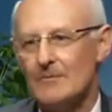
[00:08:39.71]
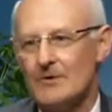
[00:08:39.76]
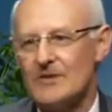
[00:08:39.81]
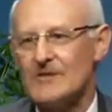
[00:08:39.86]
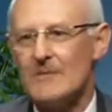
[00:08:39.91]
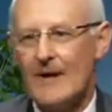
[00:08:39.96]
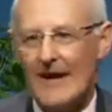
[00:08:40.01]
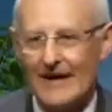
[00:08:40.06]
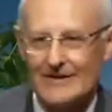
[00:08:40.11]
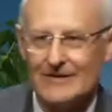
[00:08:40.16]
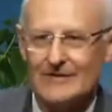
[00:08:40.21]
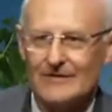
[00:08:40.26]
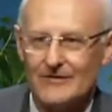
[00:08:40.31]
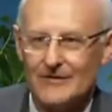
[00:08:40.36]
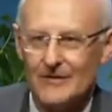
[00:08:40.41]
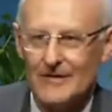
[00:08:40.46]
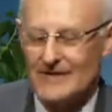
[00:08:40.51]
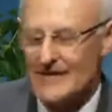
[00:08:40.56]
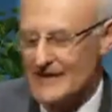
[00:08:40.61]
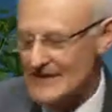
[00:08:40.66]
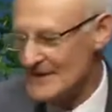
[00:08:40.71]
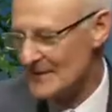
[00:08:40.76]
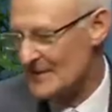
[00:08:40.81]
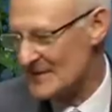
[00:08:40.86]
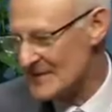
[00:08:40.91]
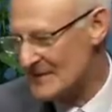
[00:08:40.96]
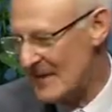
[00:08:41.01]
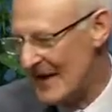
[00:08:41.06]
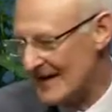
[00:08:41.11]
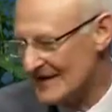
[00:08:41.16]
perspective to a system
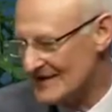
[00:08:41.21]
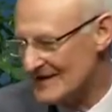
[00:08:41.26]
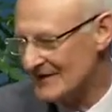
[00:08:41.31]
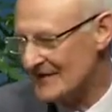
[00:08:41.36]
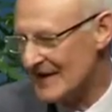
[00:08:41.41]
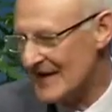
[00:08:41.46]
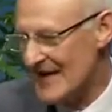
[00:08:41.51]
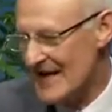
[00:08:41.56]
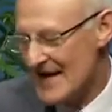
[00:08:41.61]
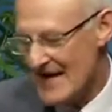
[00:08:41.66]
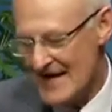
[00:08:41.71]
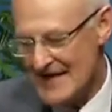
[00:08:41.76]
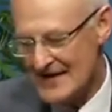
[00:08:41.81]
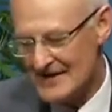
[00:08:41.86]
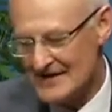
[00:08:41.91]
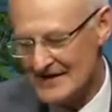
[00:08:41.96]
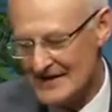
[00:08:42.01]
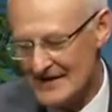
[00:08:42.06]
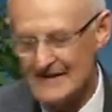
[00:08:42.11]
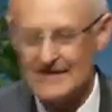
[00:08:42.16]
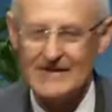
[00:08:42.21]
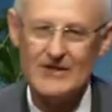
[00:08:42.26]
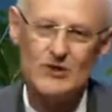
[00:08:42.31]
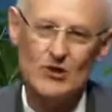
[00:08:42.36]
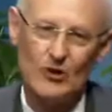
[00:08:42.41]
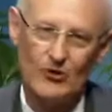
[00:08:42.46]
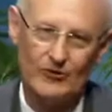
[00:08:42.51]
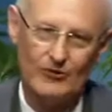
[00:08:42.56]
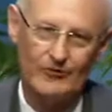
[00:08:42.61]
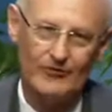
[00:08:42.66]
perspective is the
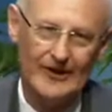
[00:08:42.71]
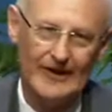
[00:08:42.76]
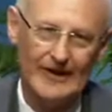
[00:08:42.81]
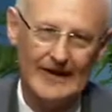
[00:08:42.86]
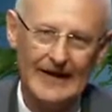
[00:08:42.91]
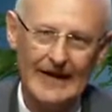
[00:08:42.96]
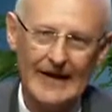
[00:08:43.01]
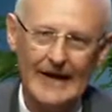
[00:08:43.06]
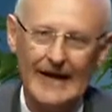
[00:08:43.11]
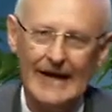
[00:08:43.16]
geography,